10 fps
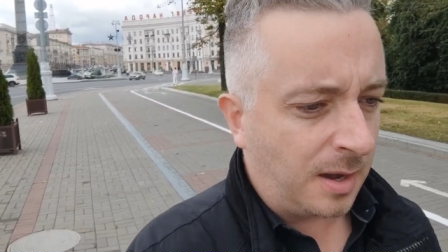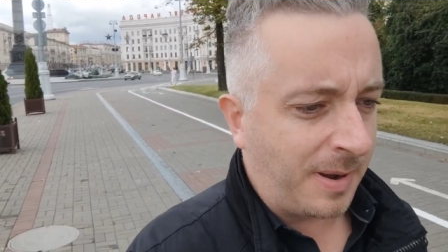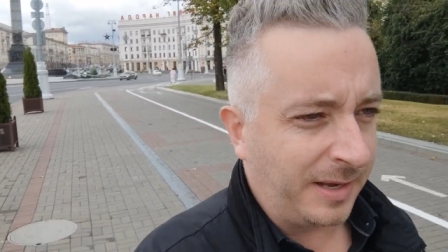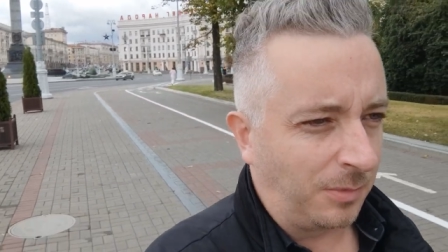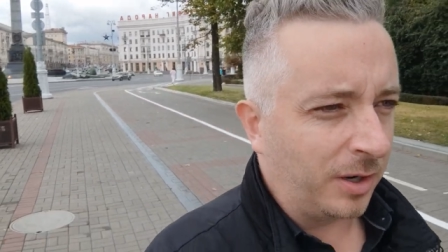
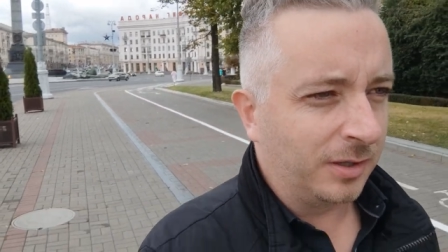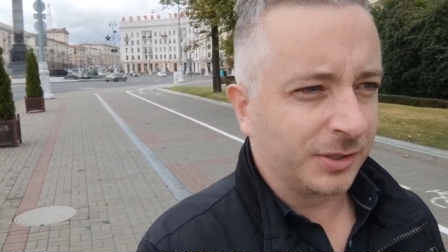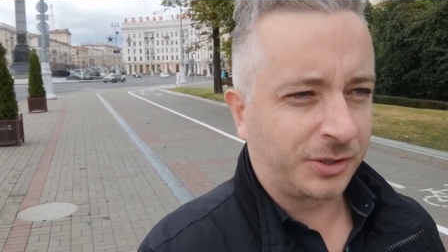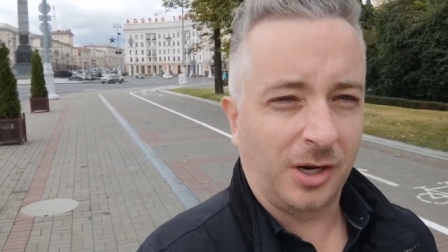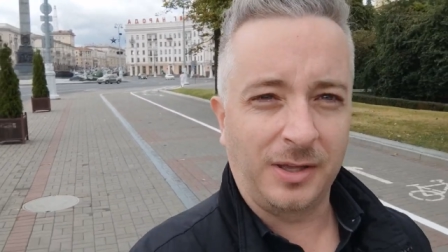A mate of mine
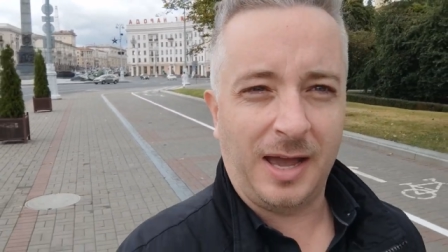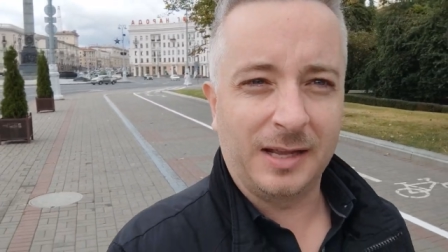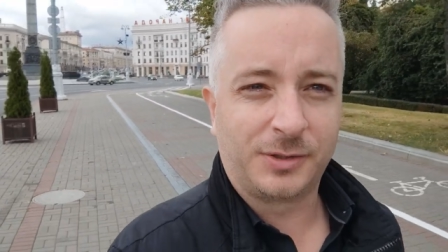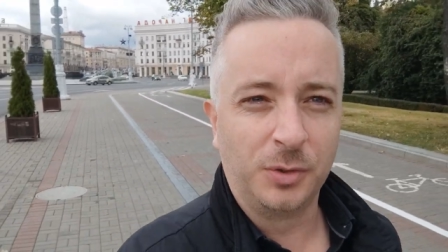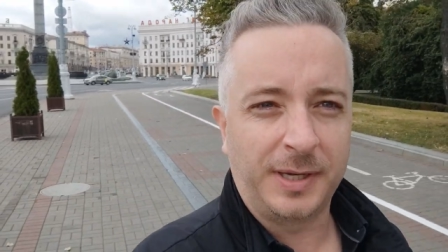in Australia
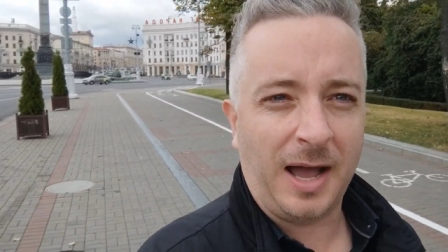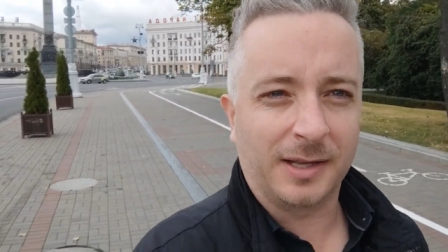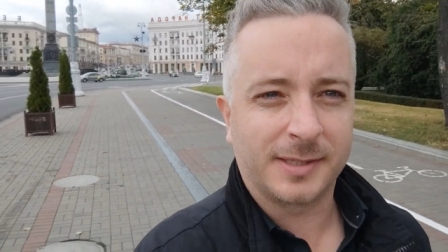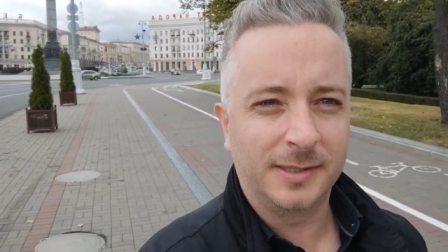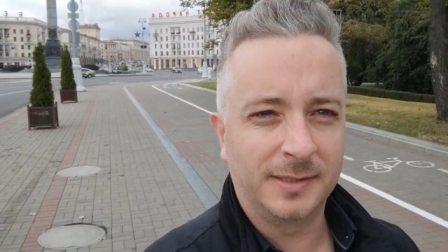has two
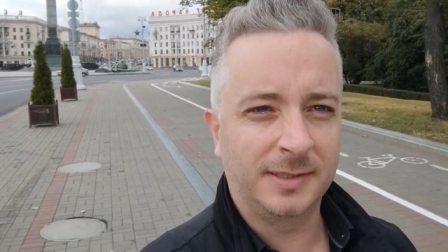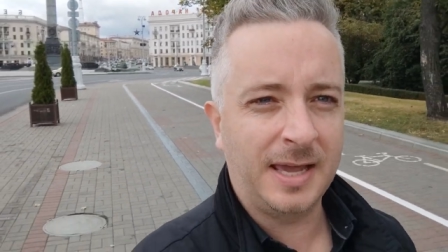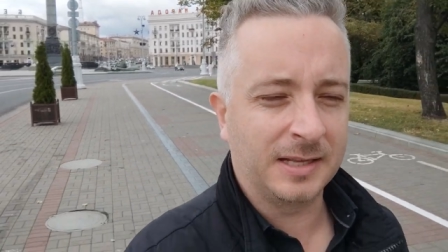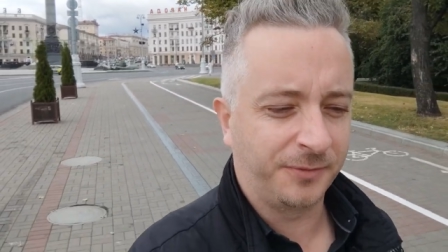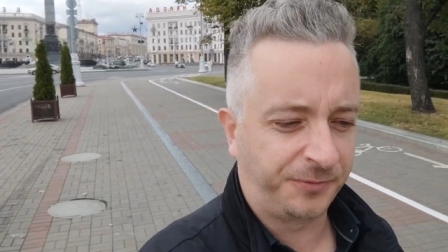cars.
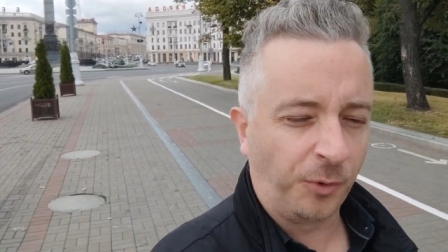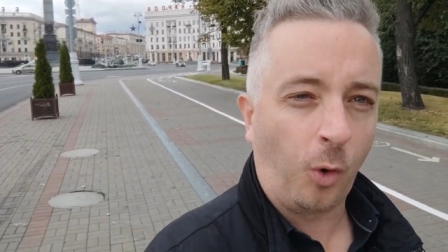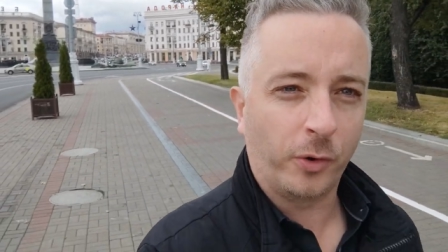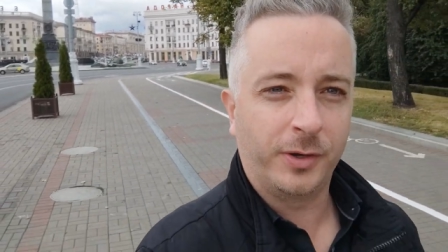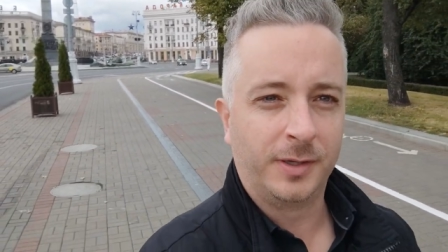He has a
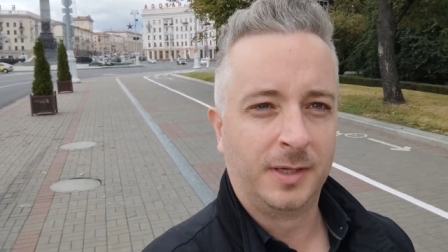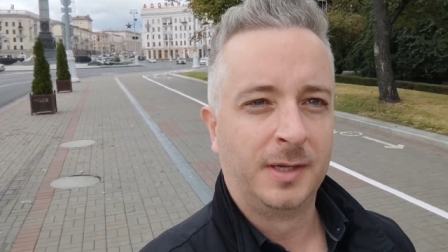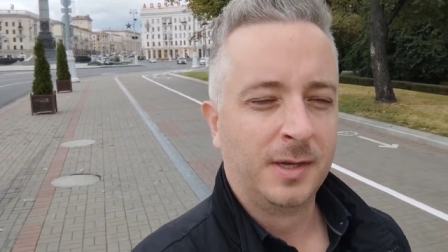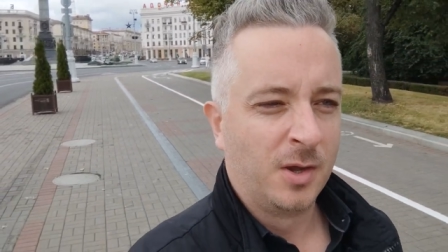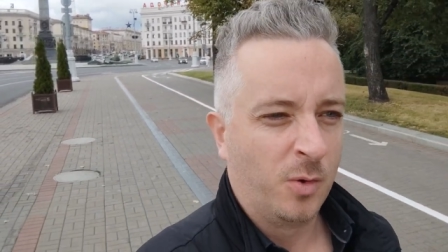Ford,
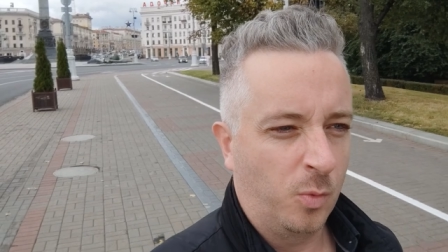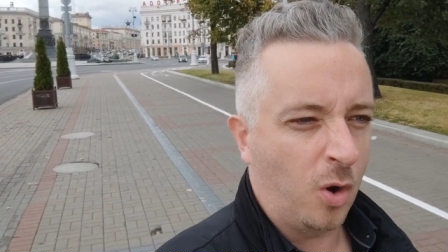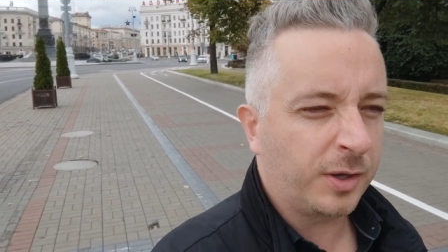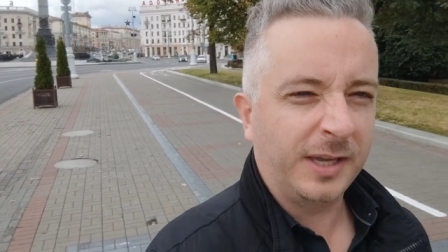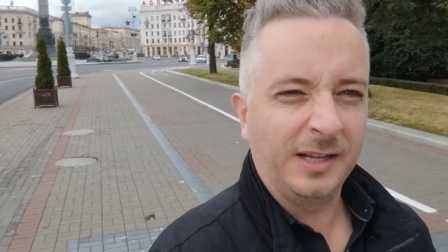
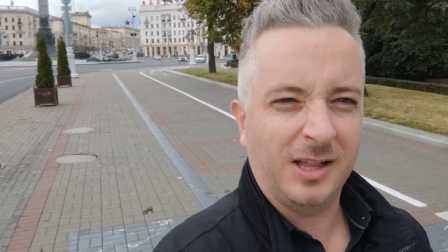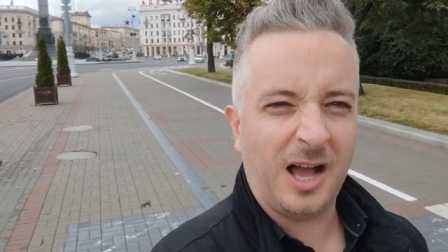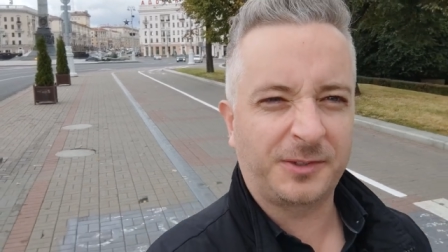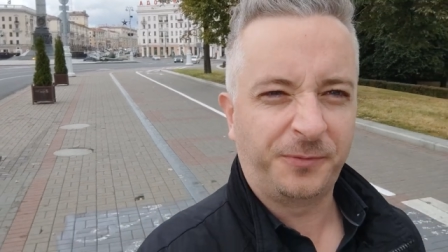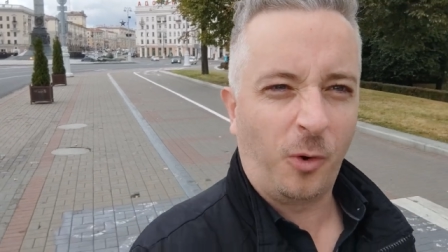working
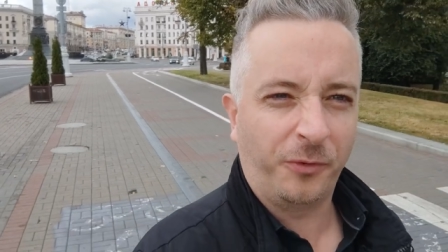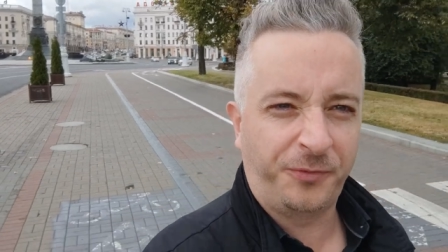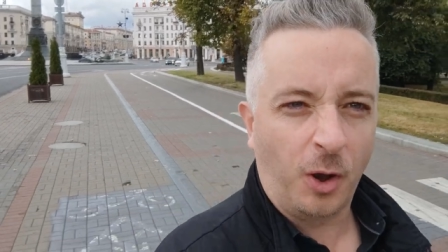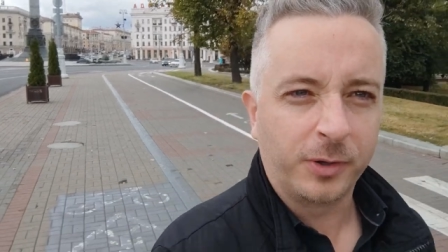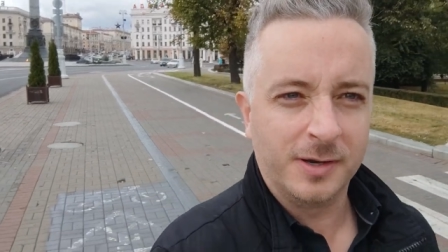class Ford
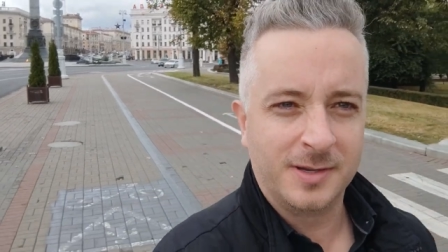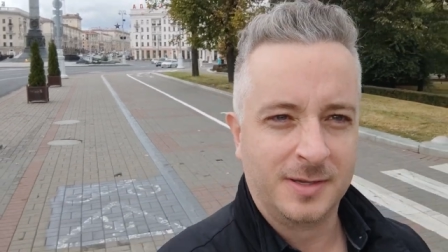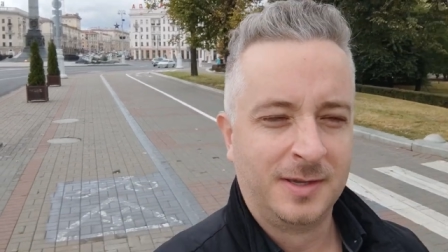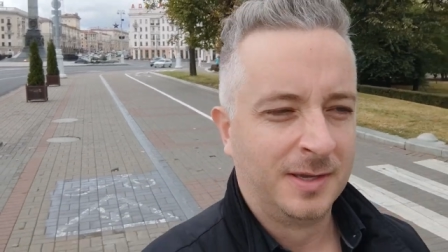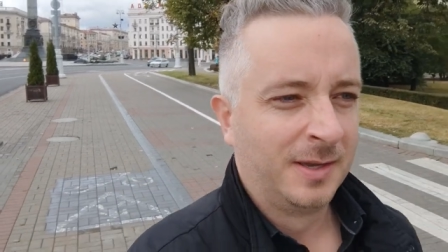Falcon,
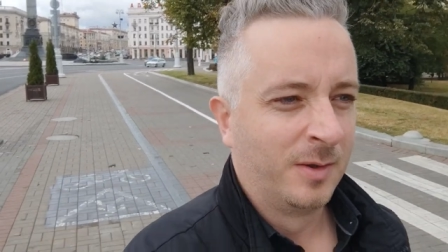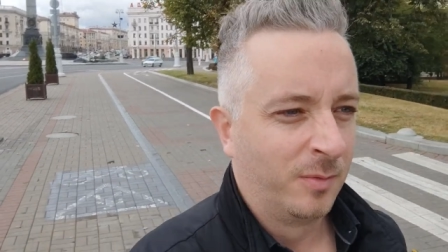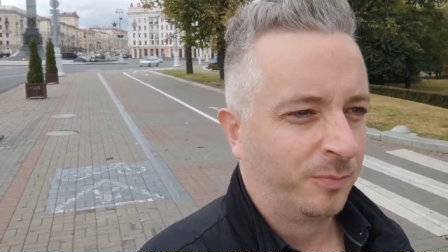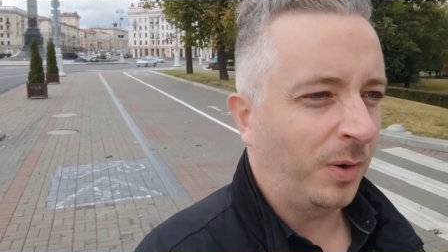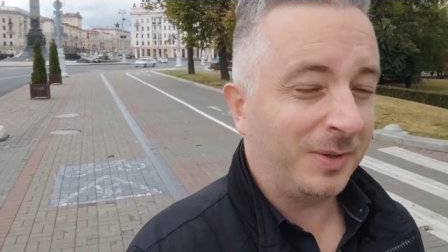
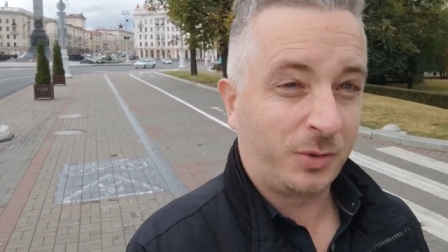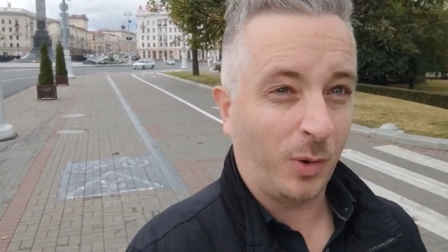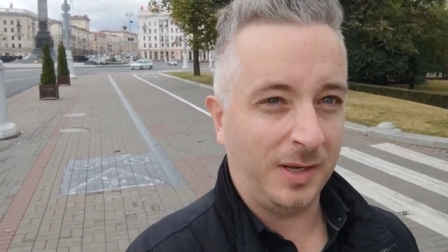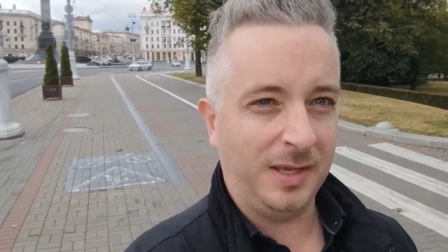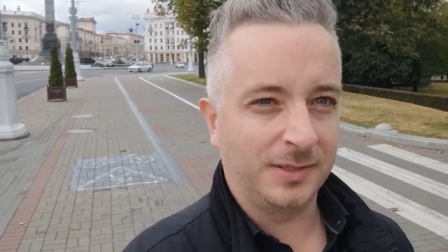probably
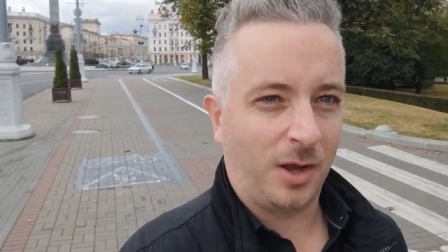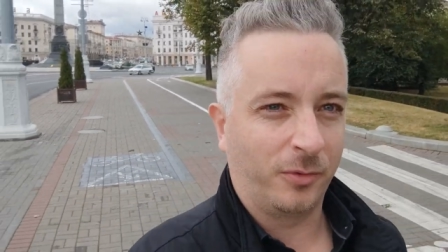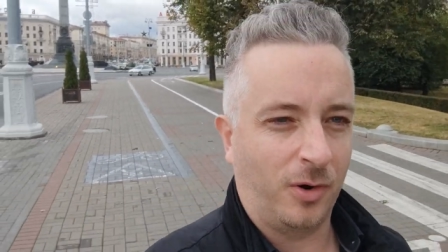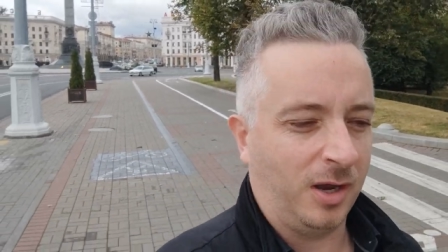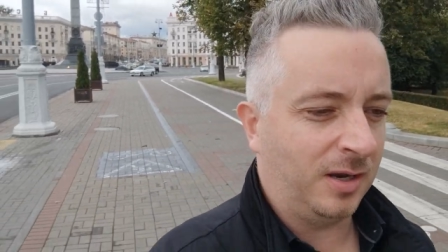twenty years
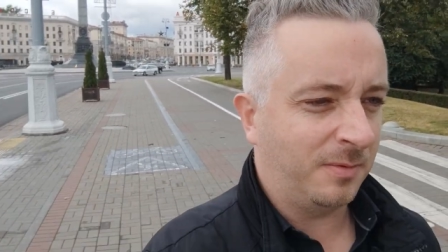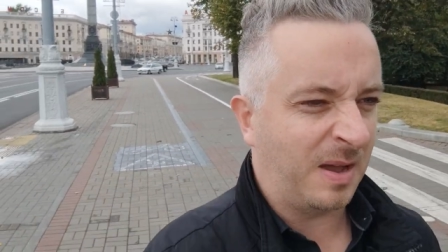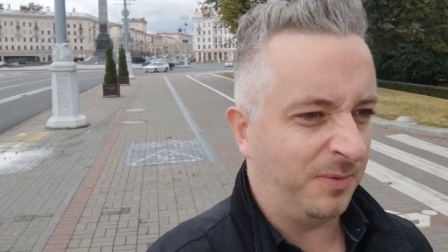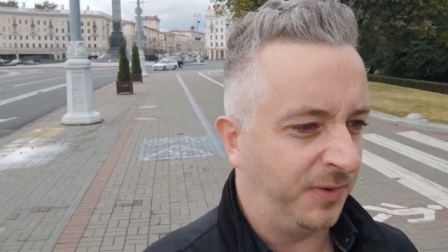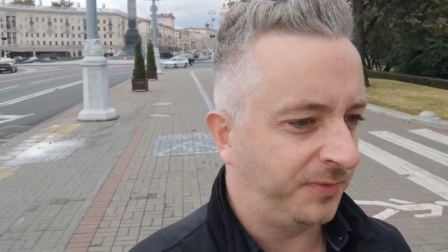old, right?
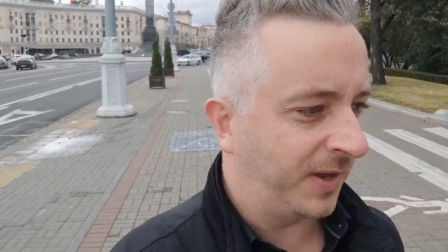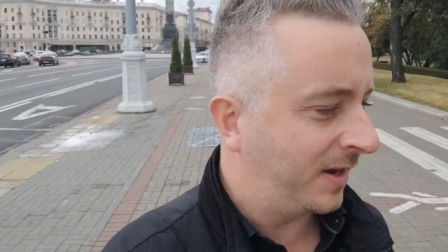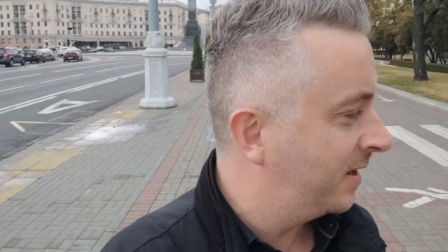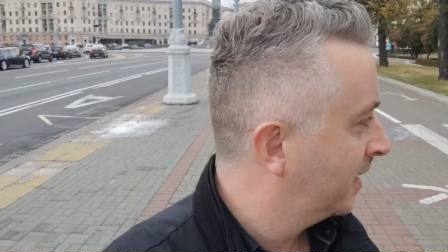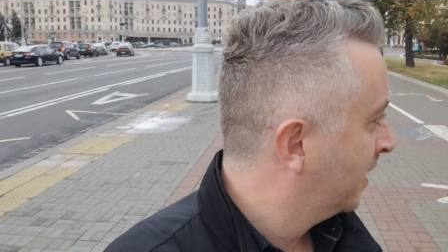Maybe fifteen.